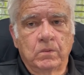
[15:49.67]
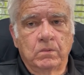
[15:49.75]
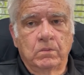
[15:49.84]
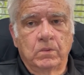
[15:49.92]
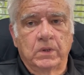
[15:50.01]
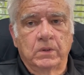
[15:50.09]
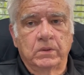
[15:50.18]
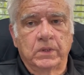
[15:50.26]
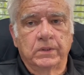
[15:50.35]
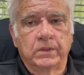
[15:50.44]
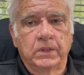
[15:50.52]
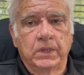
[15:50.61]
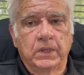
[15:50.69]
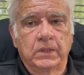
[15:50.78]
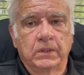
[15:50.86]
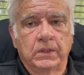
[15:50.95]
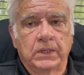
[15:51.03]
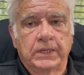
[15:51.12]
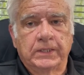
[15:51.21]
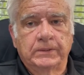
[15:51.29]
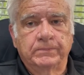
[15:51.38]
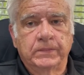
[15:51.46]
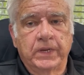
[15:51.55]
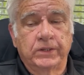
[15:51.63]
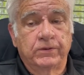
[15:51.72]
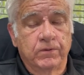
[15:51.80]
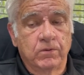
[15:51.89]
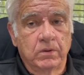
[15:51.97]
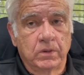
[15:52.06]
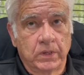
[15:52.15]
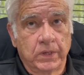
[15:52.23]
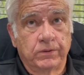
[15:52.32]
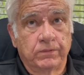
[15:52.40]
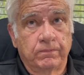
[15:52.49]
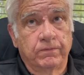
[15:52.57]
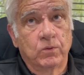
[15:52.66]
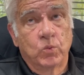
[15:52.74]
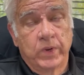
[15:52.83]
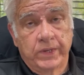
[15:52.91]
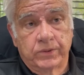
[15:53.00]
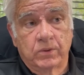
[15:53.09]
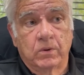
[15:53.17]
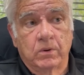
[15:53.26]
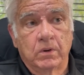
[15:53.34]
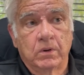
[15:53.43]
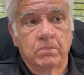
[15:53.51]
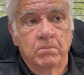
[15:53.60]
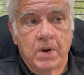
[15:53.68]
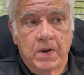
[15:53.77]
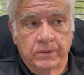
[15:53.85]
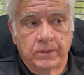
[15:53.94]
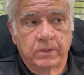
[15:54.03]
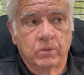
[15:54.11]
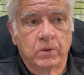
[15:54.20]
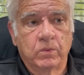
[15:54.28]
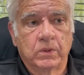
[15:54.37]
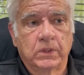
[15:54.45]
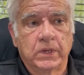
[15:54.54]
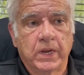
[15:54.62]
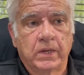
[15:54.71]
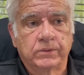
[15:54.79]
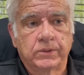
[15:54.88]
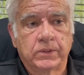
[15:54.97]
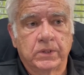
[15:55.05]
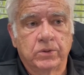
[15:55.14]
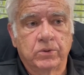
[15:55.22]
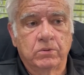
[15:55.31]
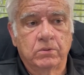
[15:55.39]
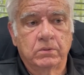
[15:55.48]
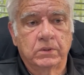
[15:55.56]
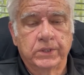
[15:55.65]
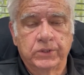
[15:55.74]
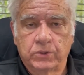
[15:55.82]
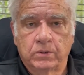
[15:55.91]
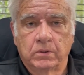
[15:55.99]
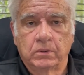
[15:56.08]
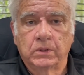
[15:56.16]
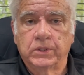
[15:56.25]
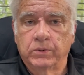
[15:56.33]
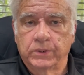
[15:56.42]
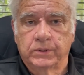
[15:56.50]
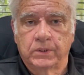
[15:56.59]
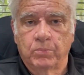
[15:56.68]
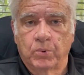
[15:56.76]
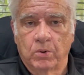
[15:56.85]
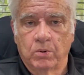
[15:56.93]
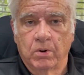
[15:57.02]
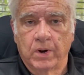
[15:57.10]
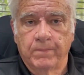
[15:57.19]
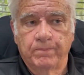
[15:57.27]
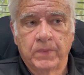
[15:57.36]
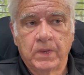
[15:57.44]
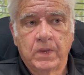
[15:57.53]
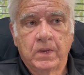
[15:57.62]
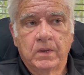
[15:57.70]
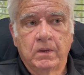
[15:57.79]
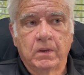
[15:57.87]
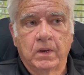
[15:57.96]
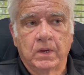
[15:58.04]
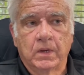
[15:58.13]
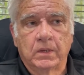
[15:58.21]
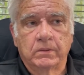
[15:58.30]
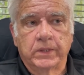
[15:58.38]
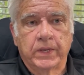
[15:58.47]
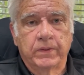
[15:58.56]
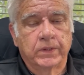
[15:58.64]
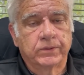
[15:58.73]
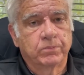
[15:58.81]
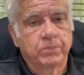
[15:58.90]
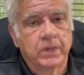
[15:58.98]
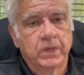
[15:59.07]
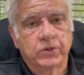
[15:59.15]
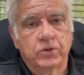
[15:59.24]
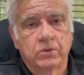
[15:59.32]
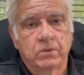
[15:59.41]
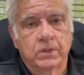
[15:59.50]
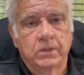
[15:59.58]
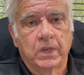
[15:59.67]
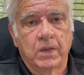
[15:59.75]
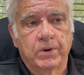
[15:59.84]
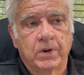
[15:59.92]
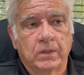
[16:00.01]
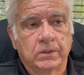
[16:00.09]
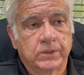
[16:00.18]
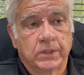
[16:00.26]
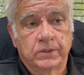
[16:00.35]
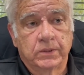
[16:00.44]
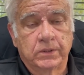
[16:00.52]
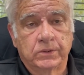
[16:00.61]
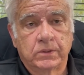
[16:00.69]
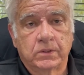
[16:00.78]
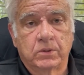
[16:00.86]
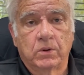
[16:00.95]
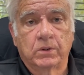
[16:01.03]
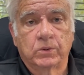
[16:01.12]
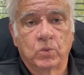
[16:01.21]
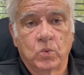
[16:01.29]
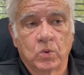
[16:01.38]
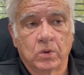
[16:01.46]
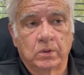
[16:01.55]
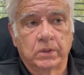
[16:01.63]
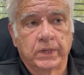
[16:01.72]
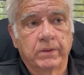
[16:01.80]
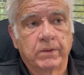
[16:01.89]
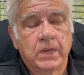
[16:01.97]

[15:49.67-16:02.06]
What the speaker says: Well, in the next few weeks or month, we will announce a new digital literacy program. Again, that's a big issue in the Cayman Islands, as it is throughout the world. I